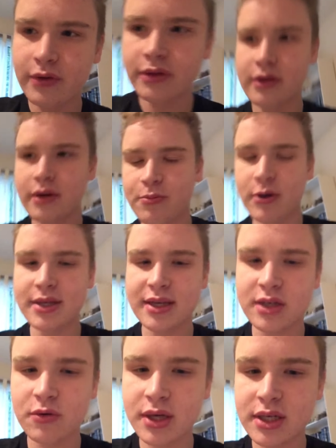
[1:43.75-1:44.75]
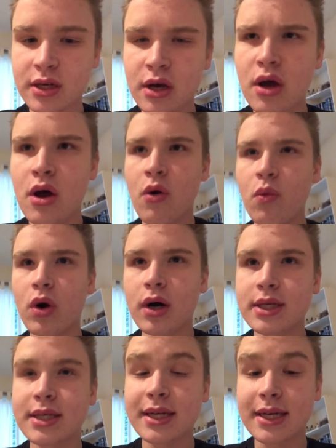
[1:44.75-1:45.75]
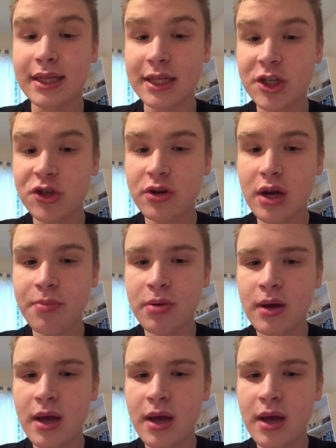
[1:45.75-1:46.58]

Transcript: the Princess Quest was Glitch Trap,